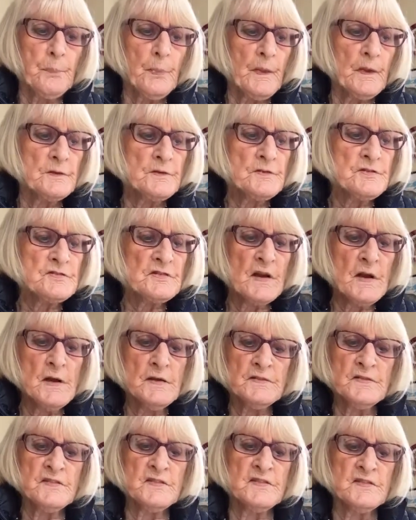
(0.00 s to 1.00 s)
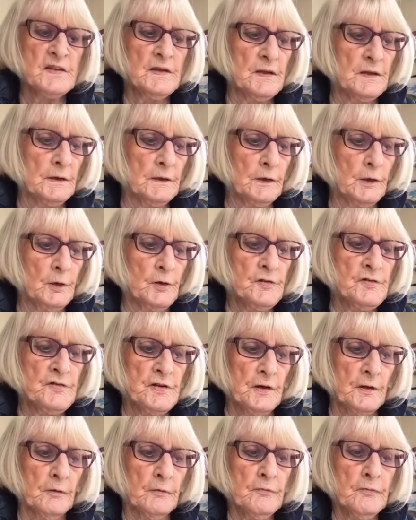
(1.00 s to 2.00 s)
and start seeing
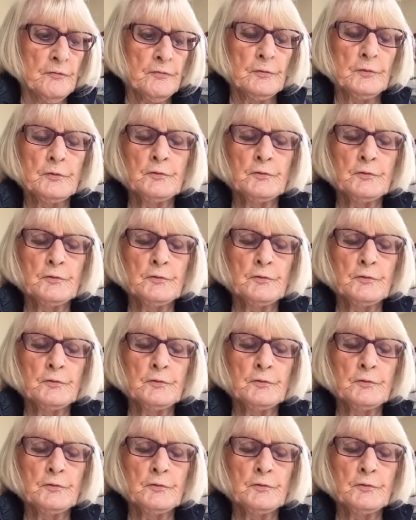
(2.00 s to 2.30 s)
yourself through